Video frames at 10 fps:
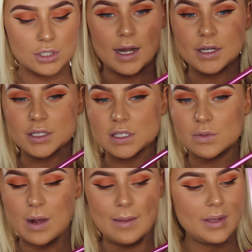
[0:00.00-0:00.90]
And I just
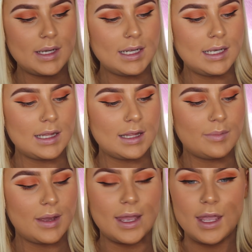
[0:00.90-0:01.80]
swipe it in the
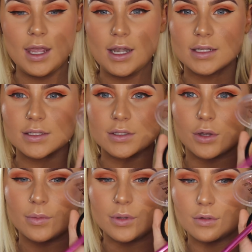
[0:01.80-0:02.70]
pan. It's
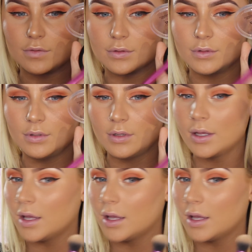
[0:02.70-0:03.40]
so beautiful.